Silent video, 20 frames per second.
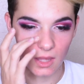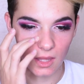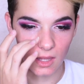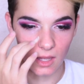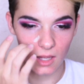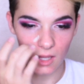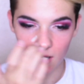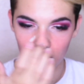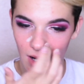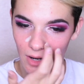
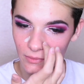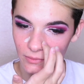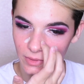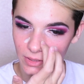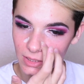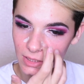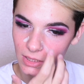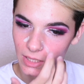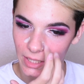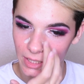And I
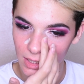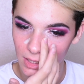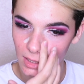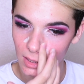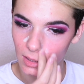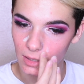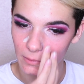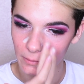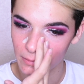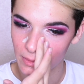really like
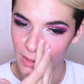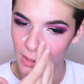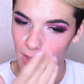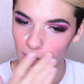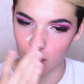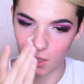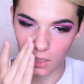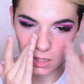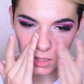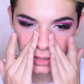it
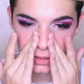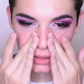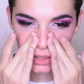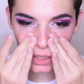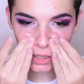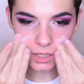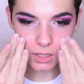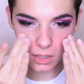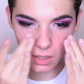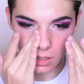because
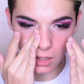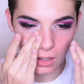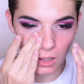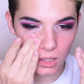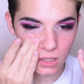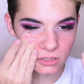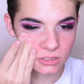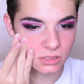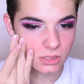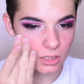it
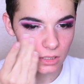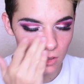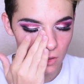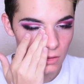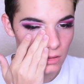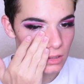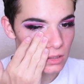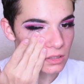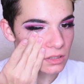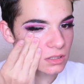
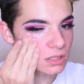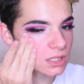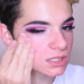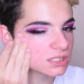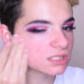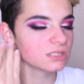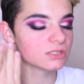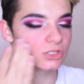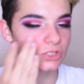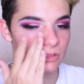also
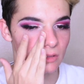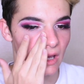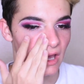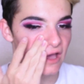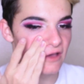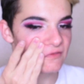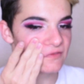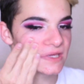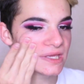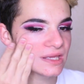isn't too
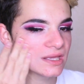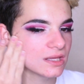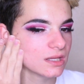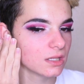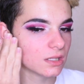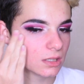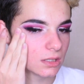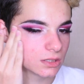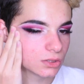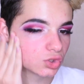heavy,
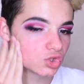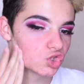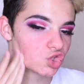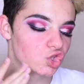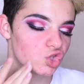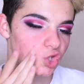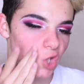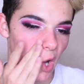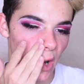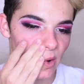
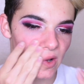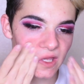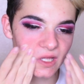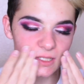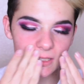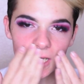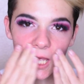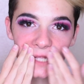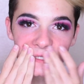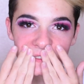so
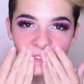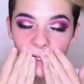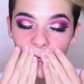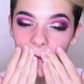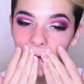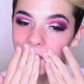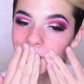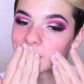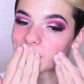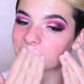it
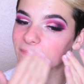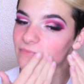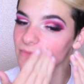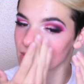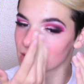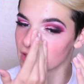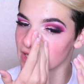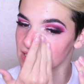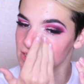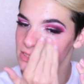doesn't
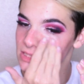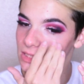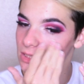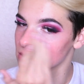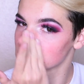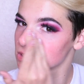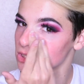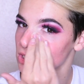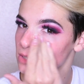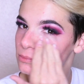like
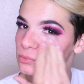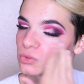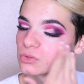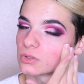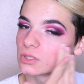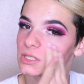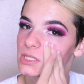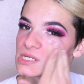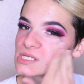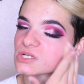sink into your
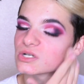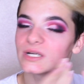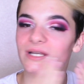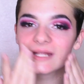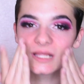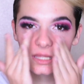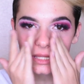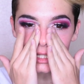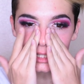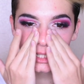pores or
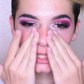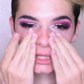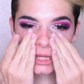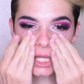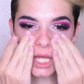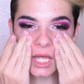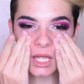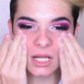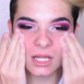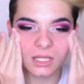anything like
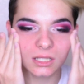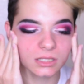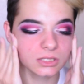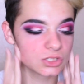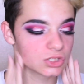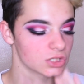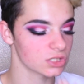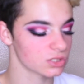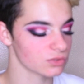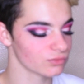that.
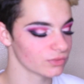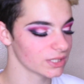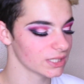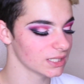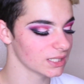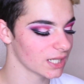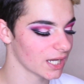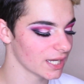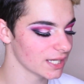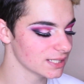It's just
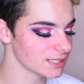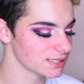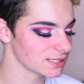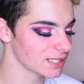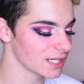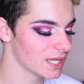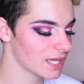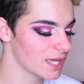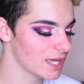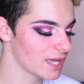really
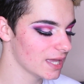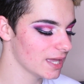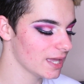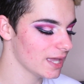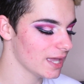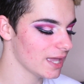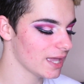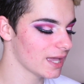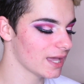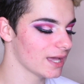nice
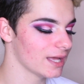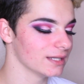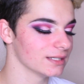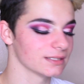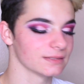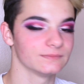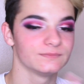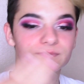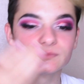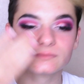and